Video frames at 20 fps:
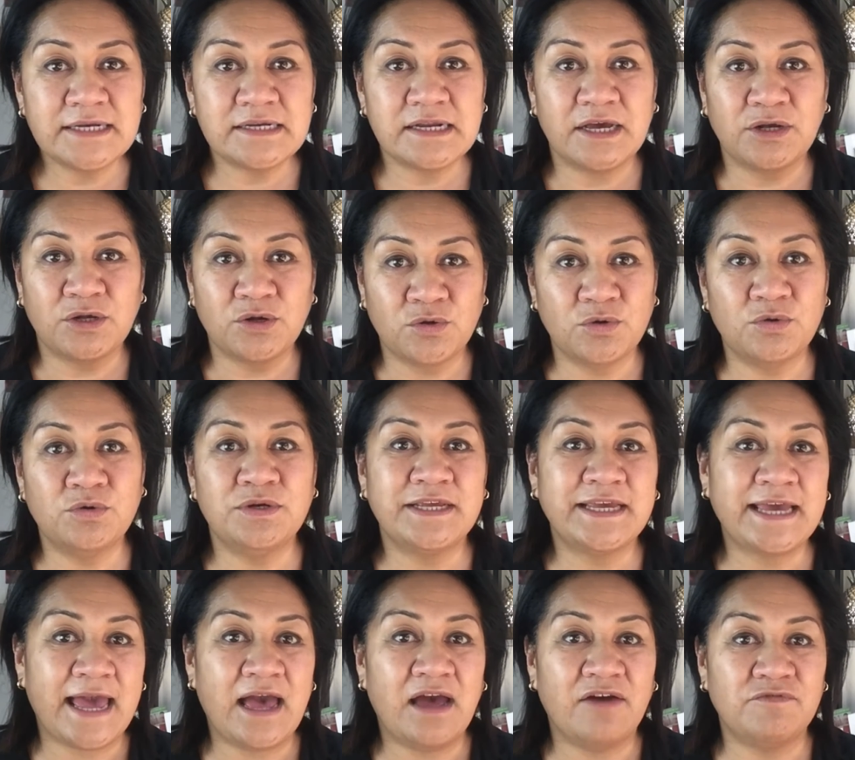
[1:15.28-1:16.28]
a good
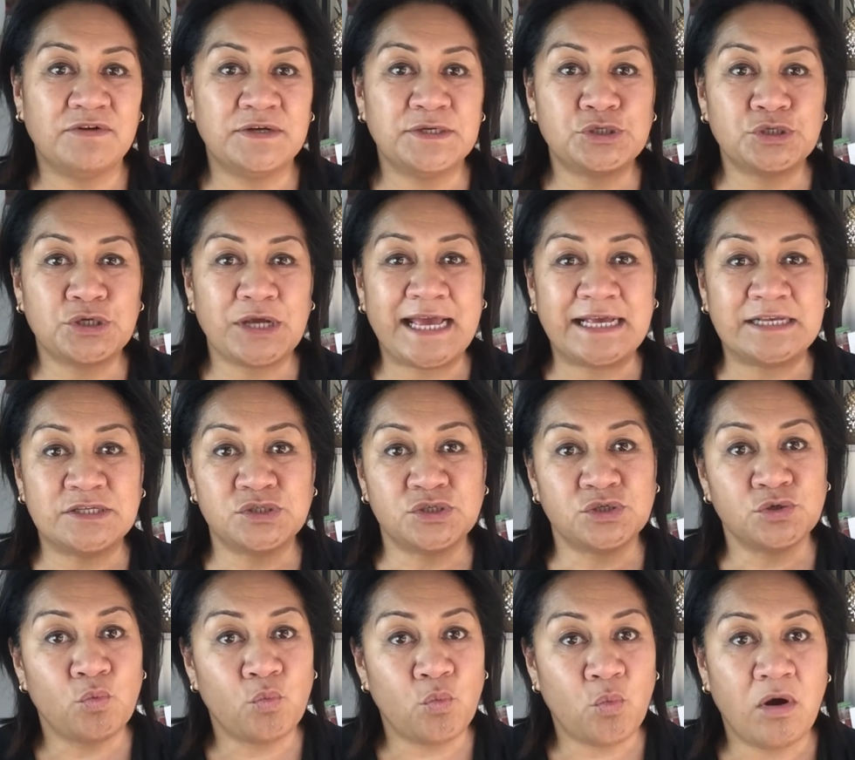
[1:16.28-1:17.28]
coverage as
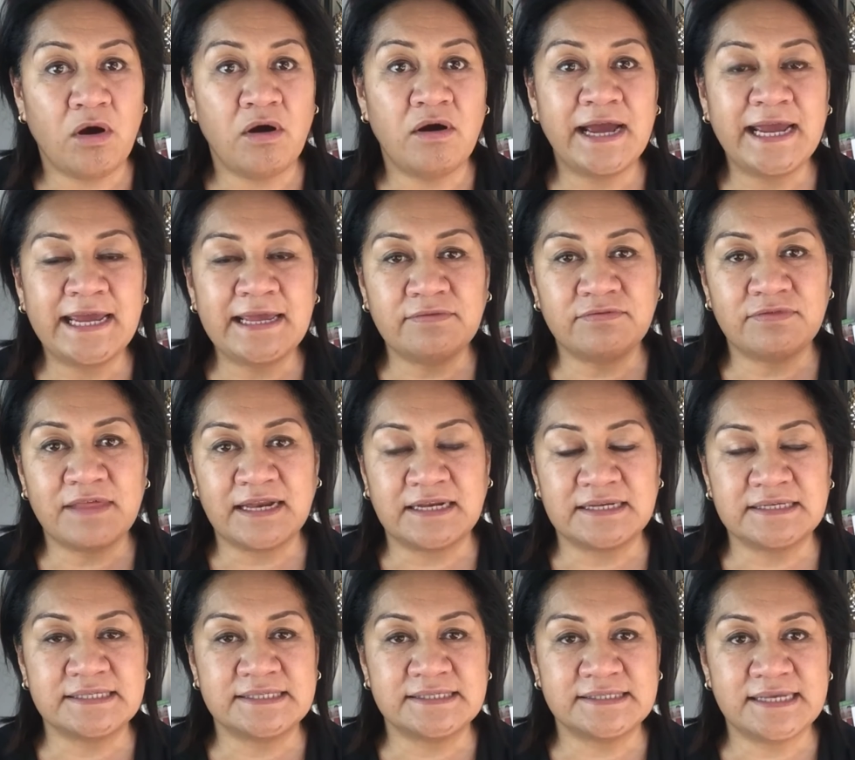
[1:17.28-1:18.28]
to why that
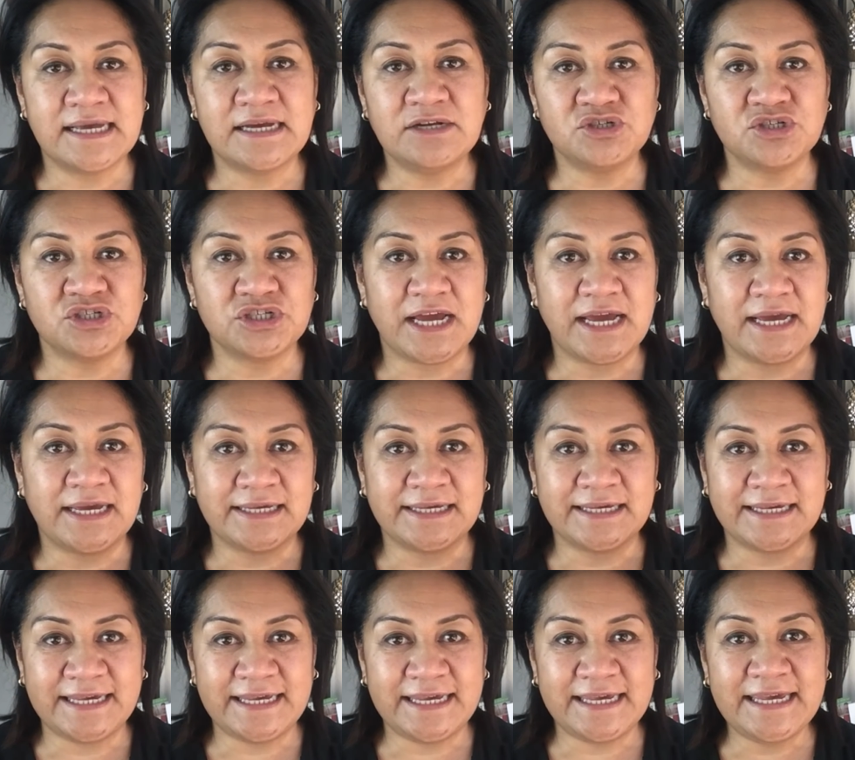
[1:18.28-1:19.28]
is such a
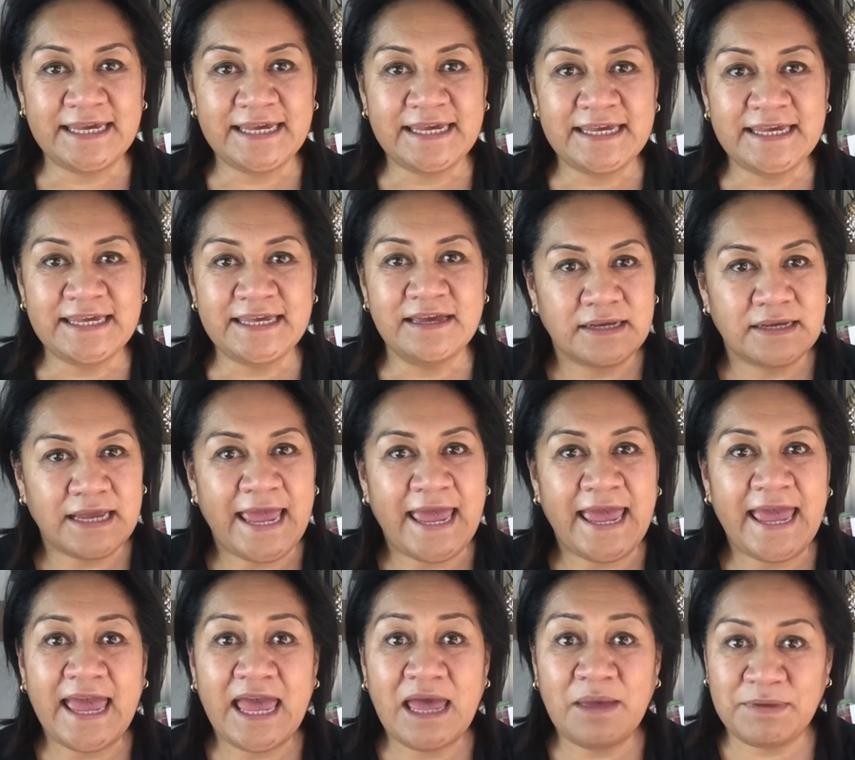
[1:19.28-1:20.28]
key
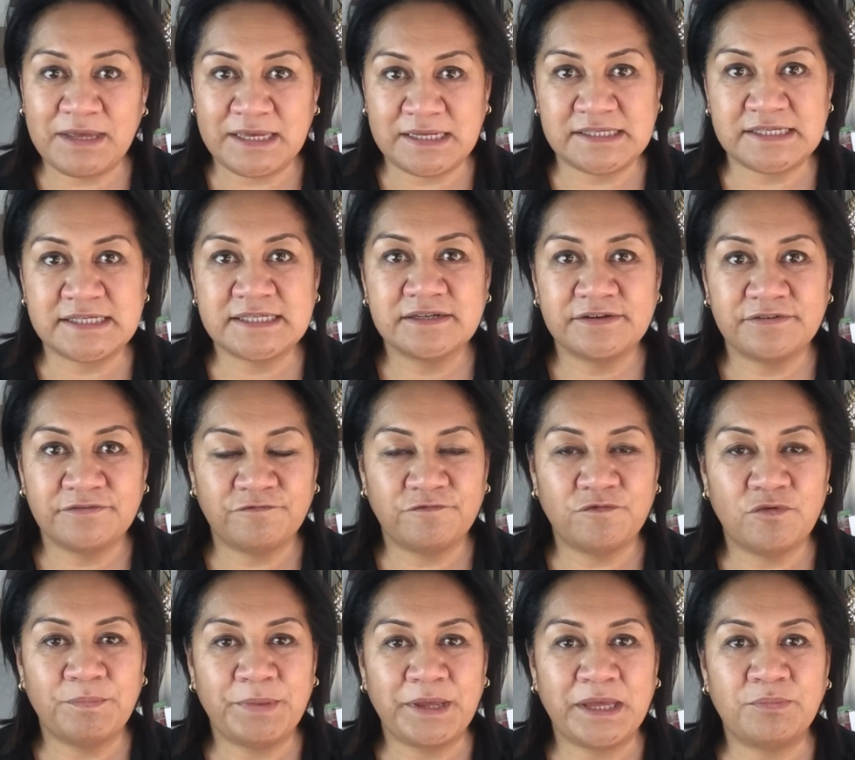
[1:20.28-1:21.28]
habit
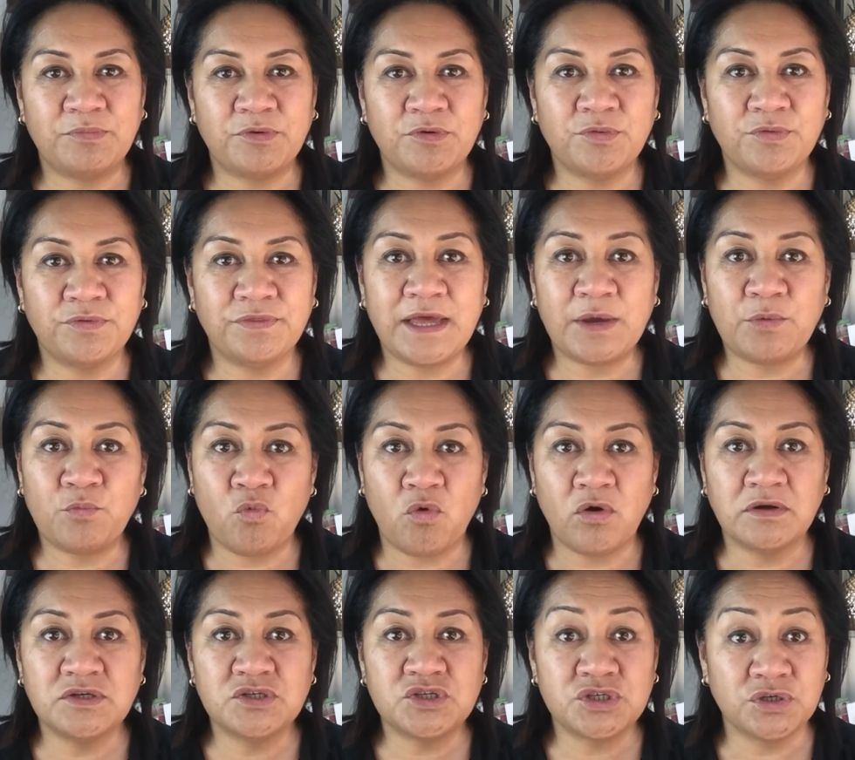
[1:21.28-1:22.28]
for people that
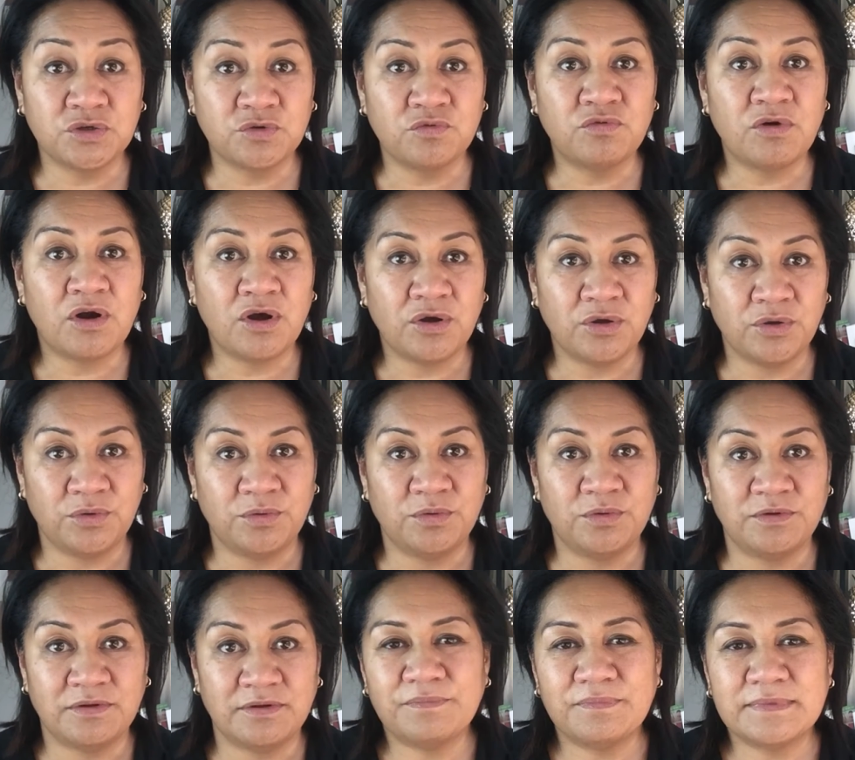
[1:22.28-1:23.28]
want to grow.
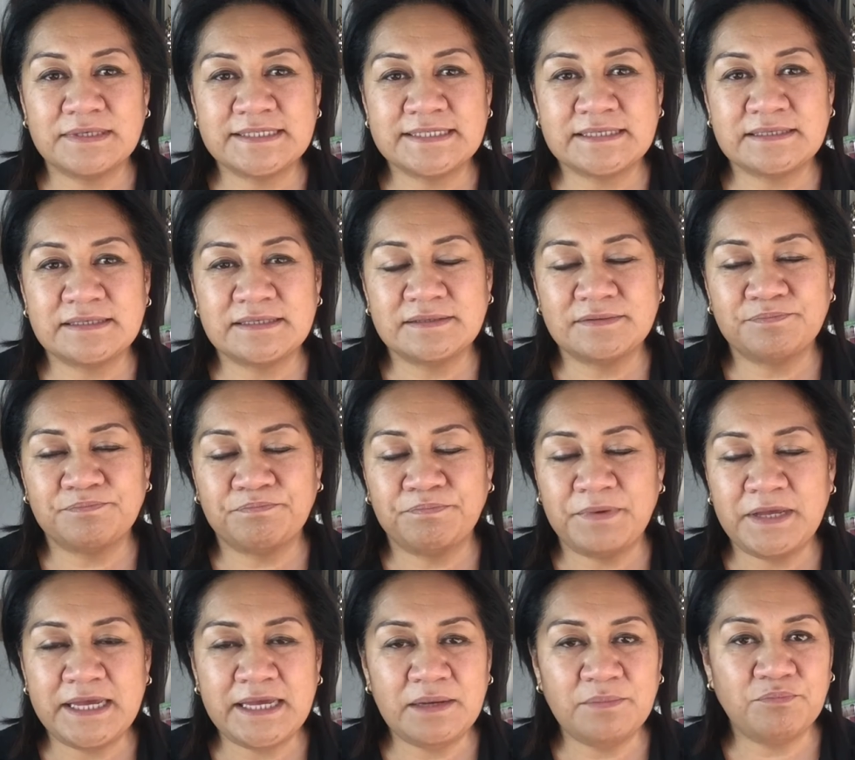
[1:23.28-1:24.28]

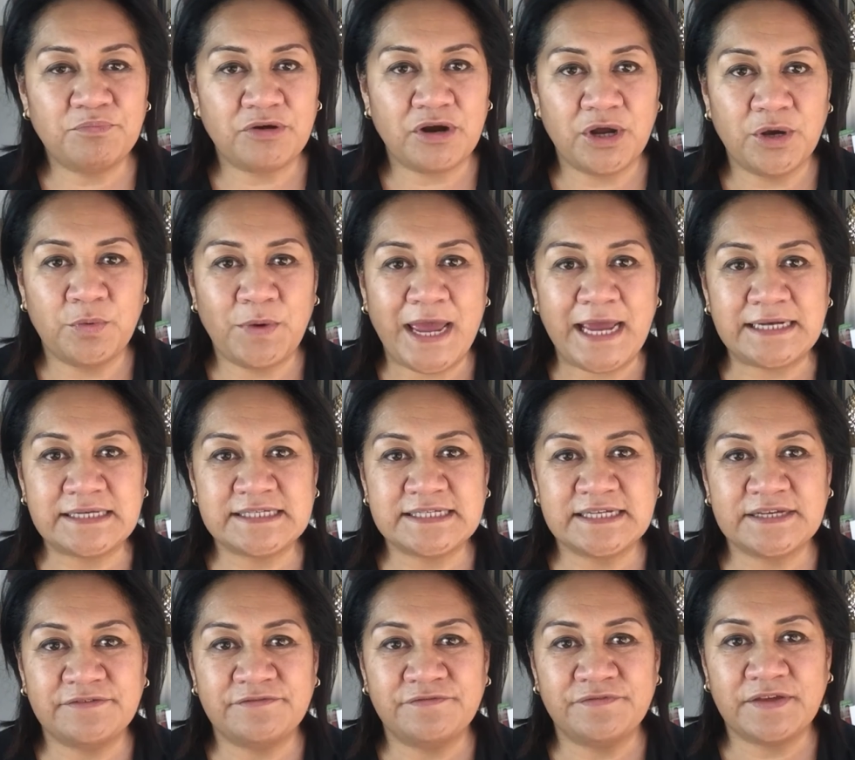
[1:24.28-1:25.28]
Being
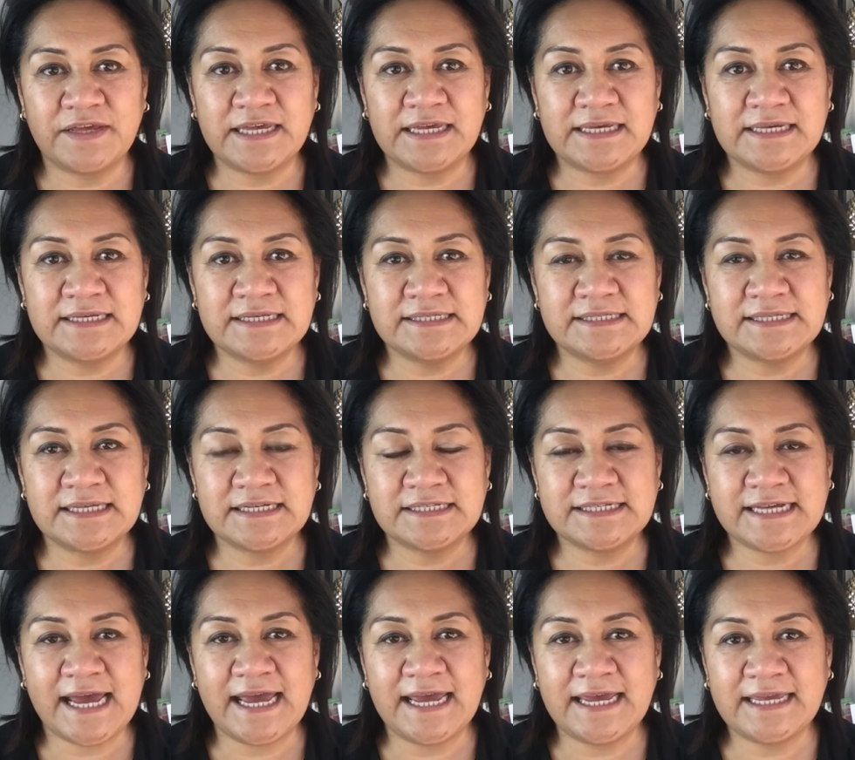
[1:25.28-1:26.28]
proactive is
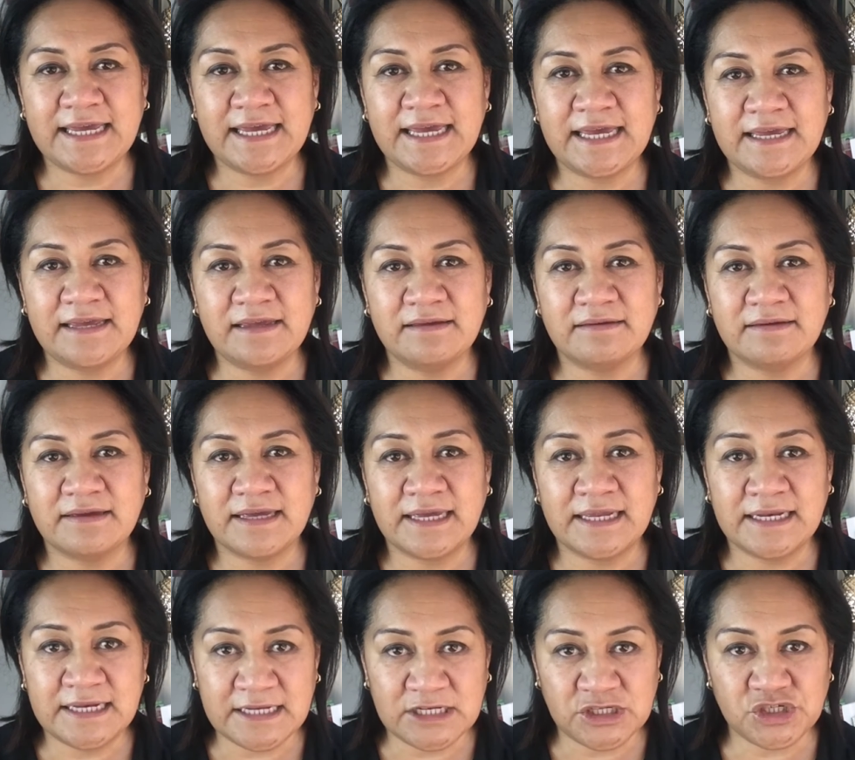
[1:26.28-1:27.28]
taking
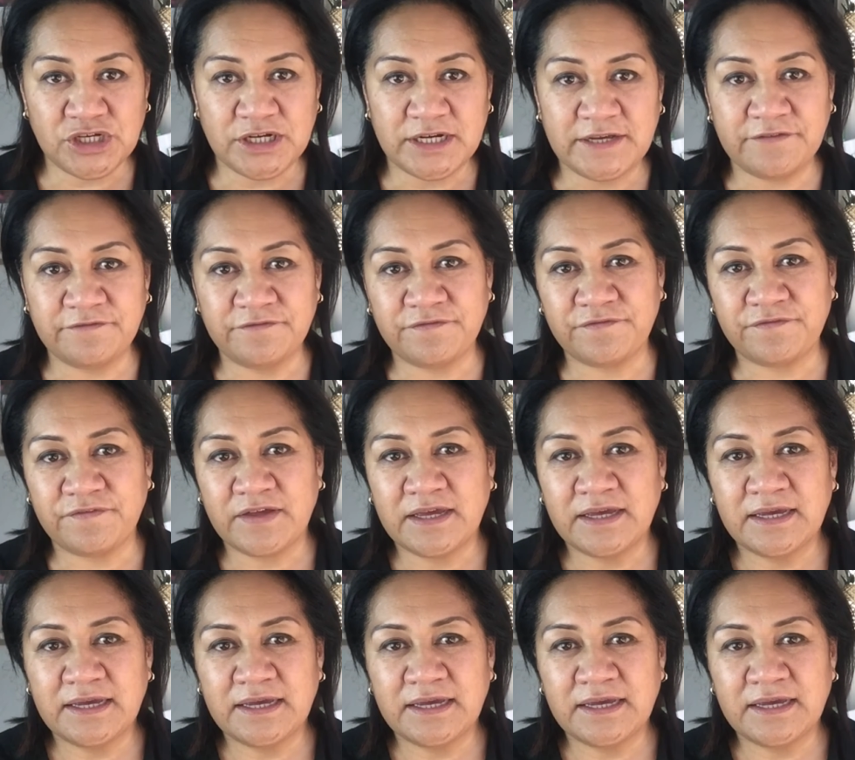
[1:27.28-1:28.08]
initiative.